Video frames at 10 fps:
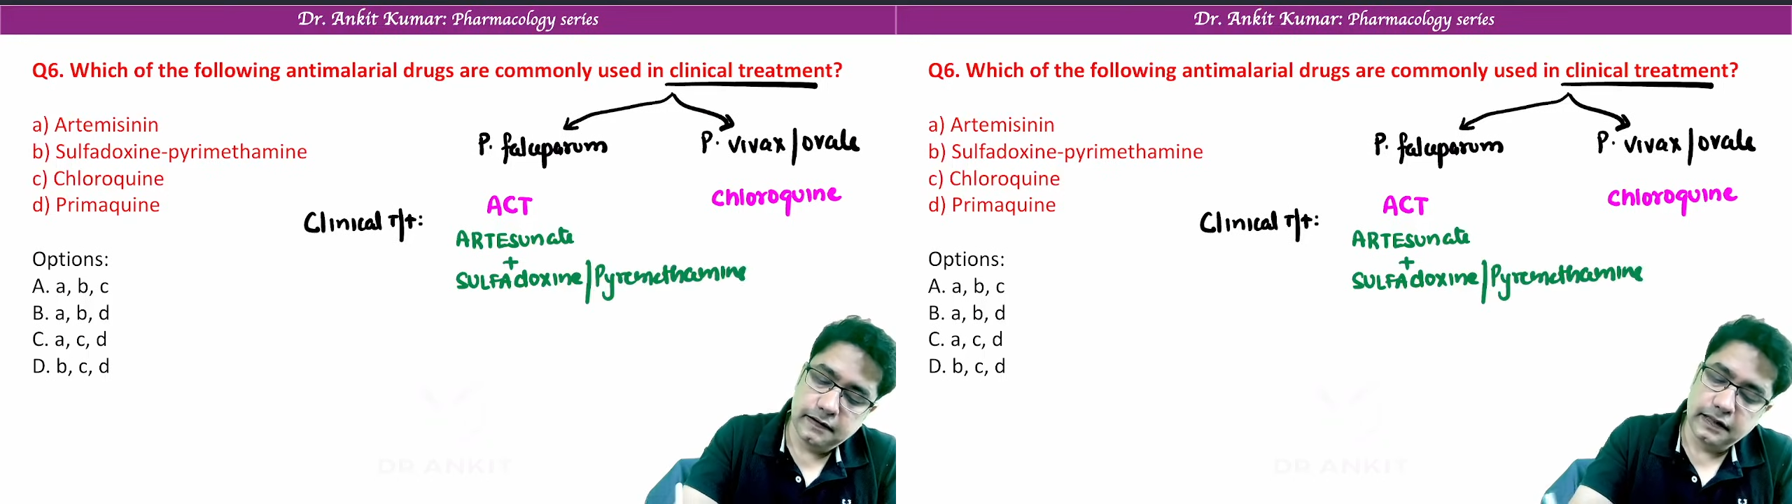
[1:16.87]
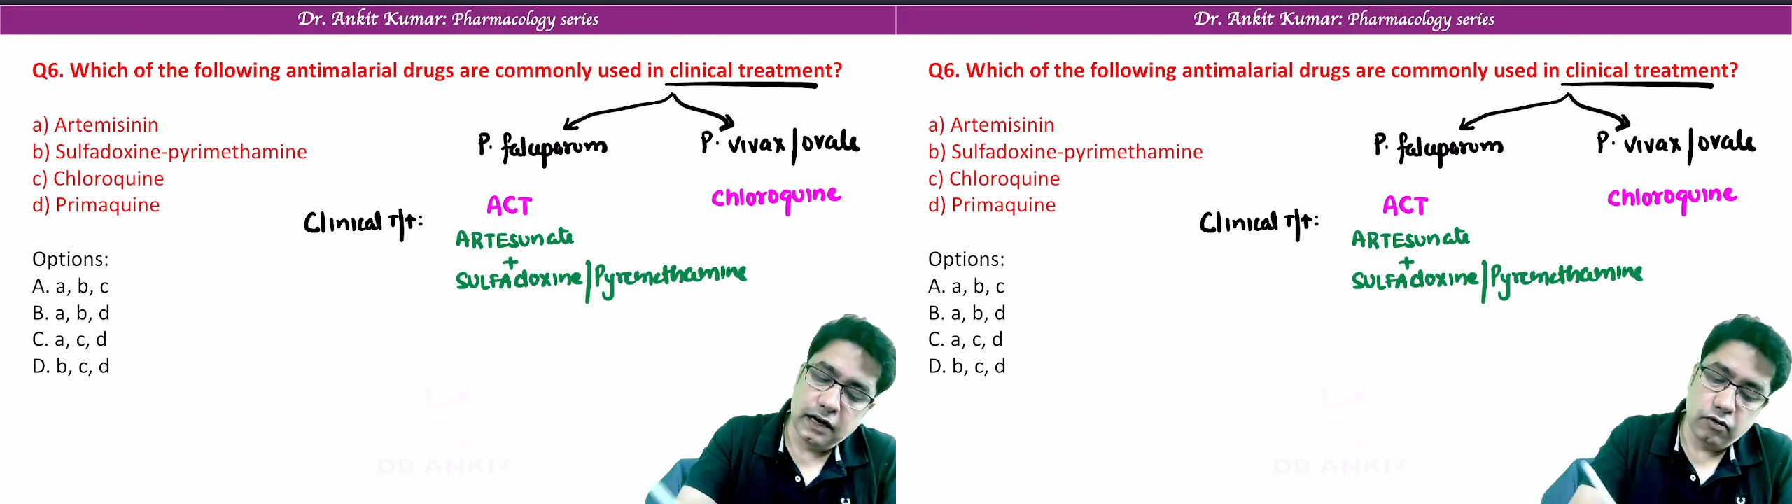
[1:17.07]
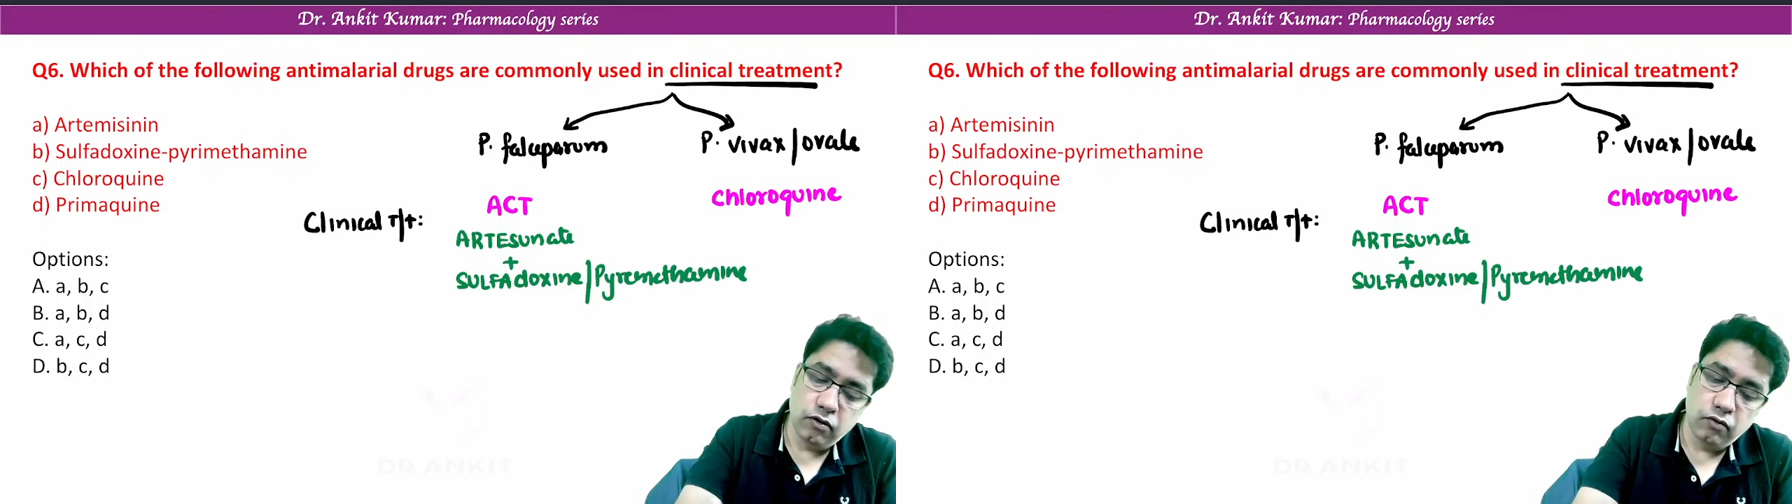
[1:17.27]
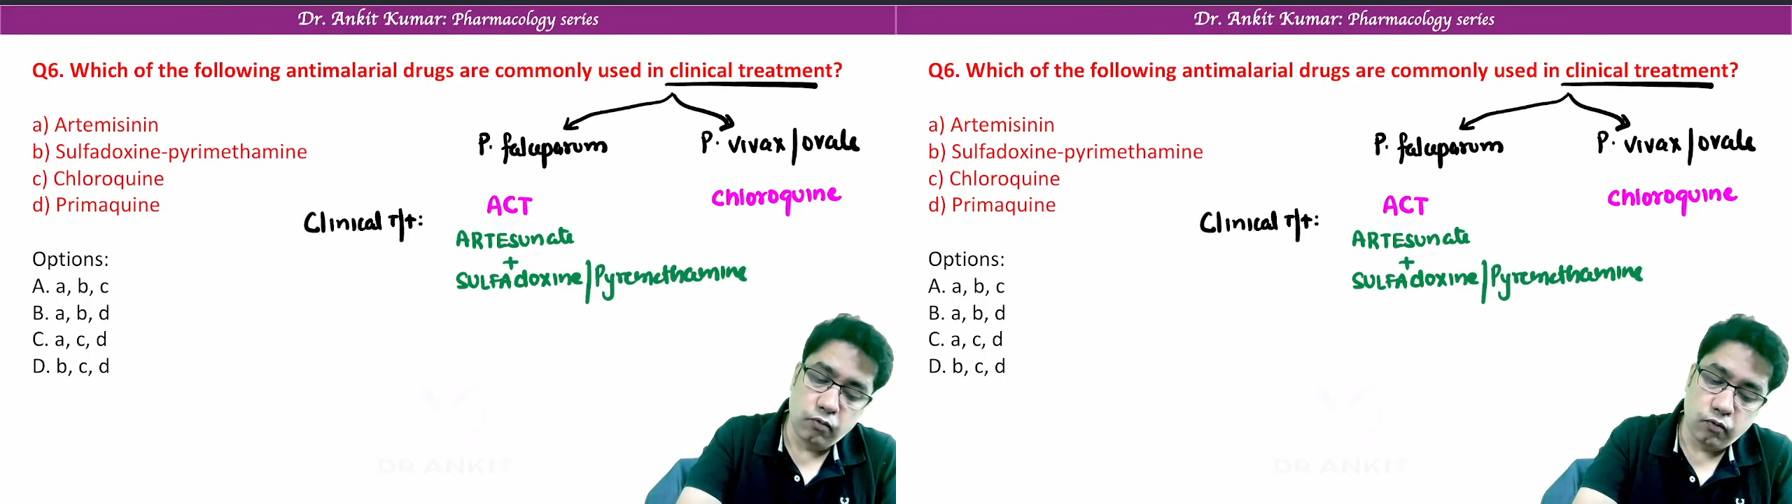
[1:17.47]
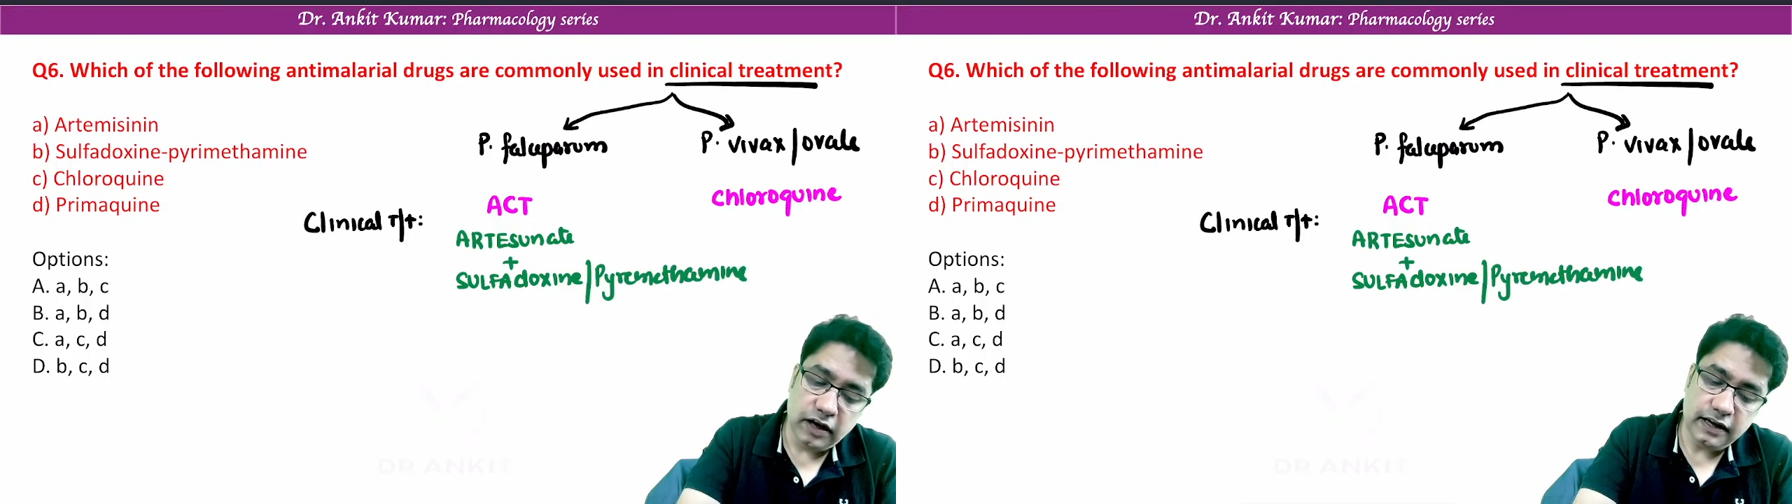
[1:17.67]
Now,
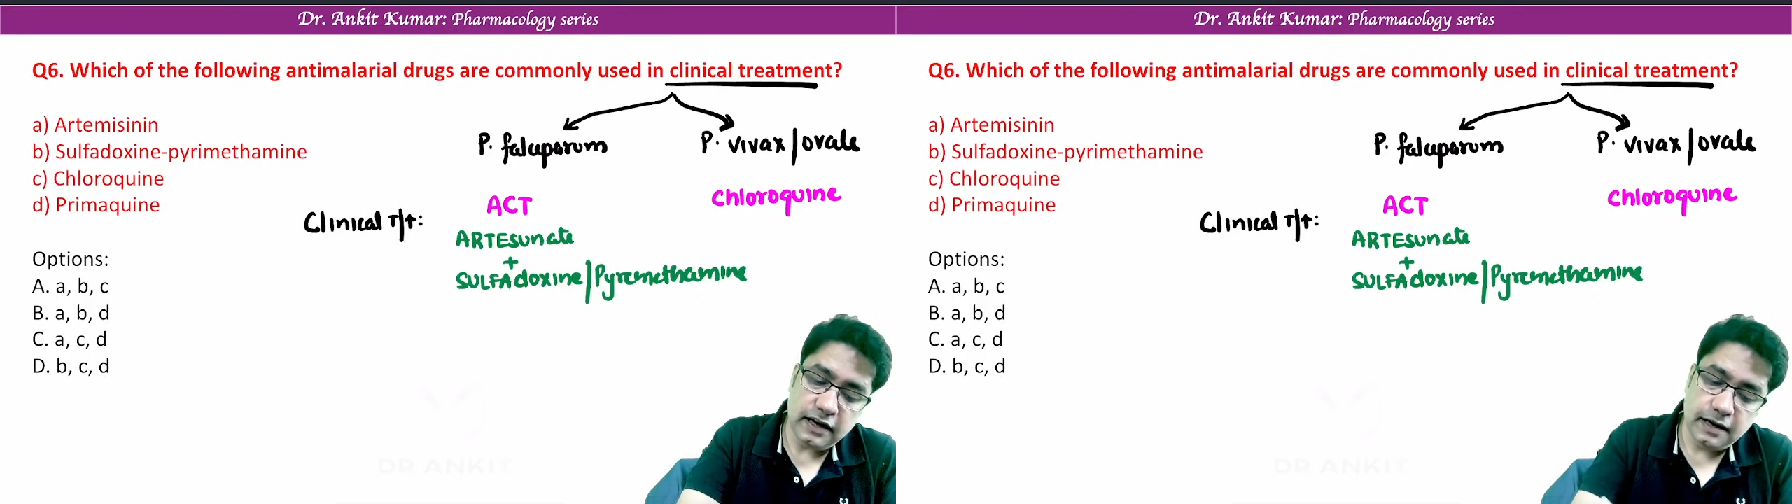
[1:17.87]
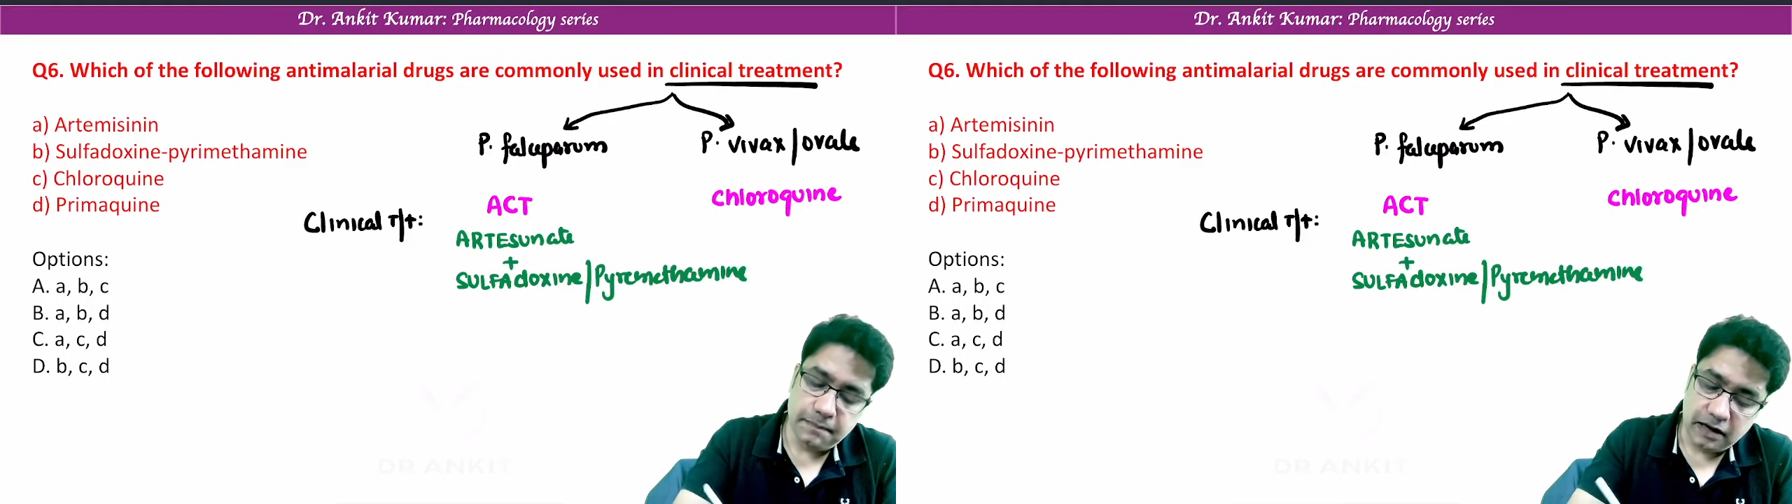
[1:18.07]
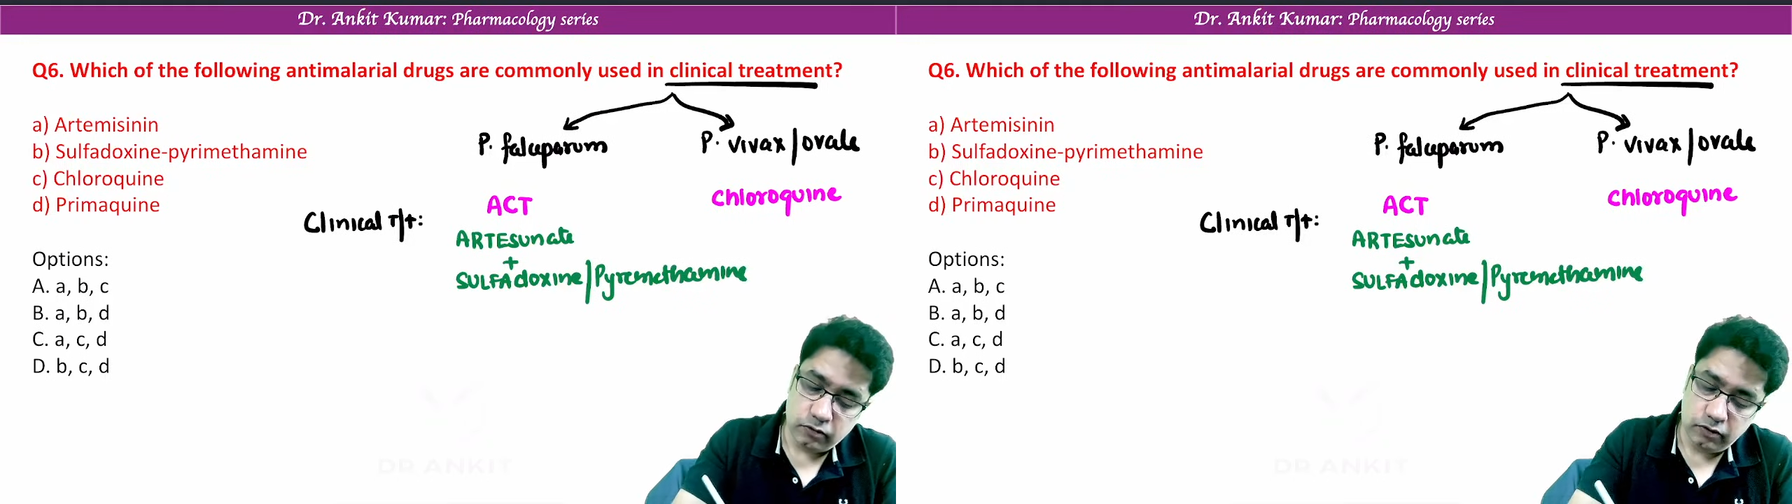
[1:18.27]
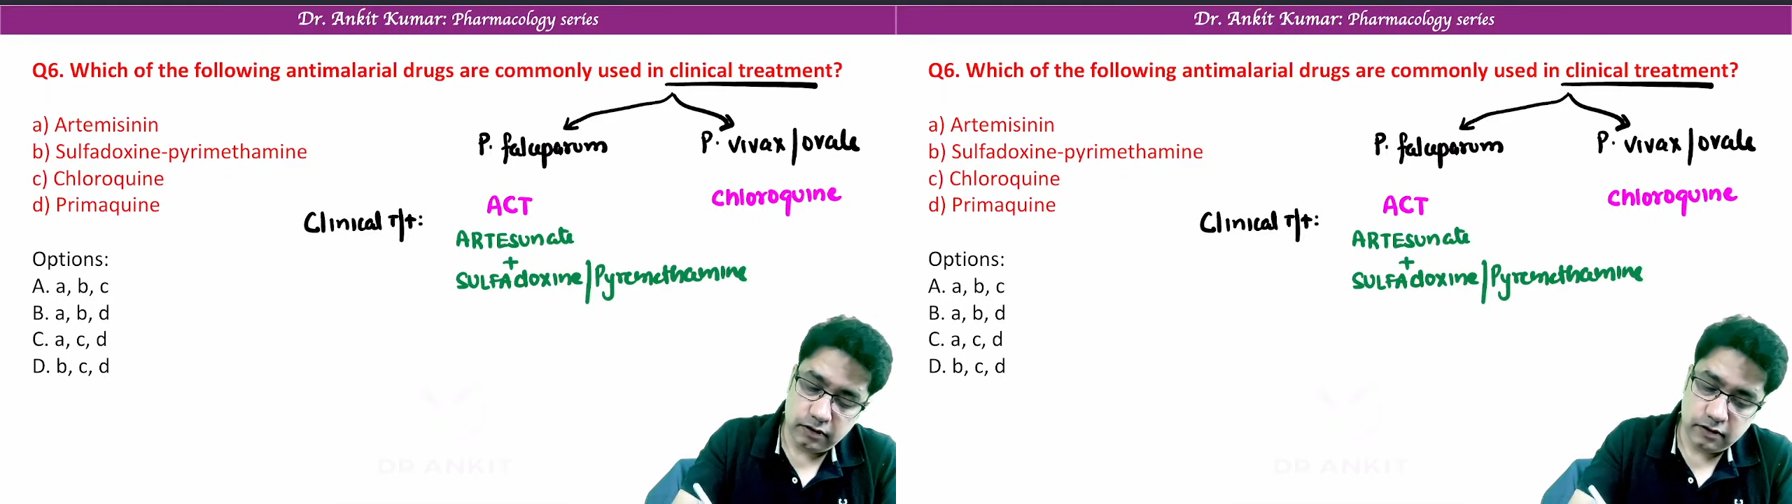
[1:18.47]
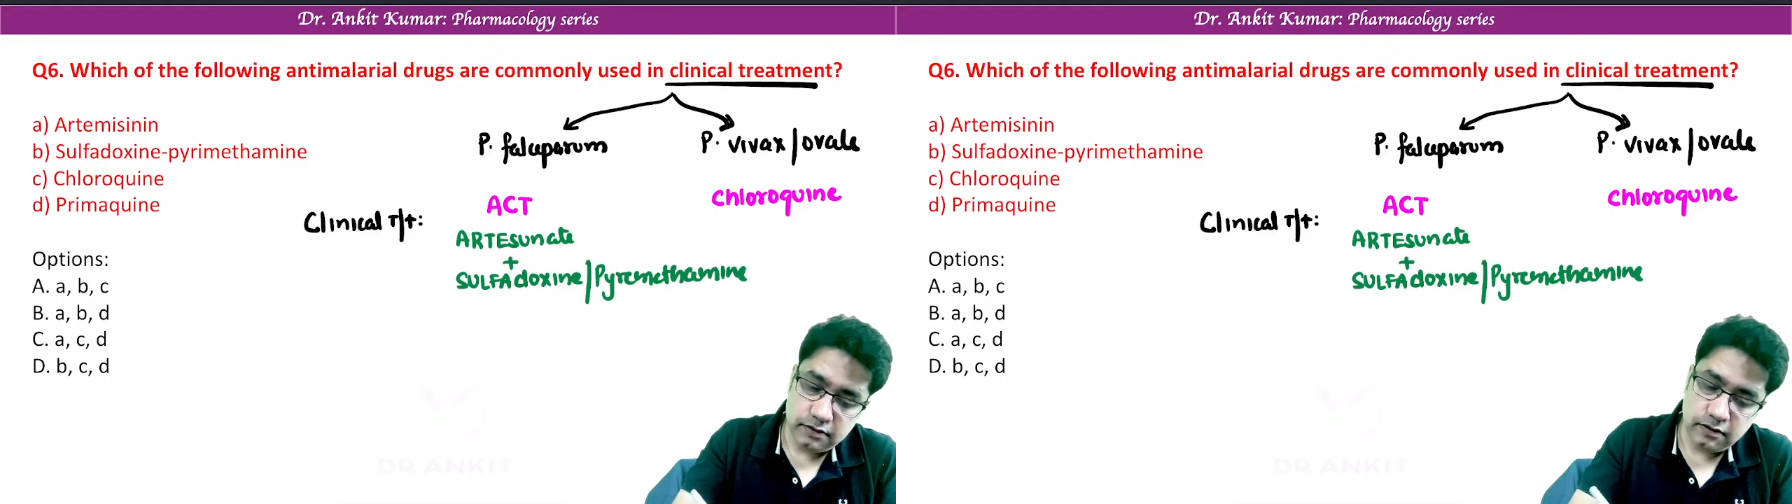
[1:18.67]
what about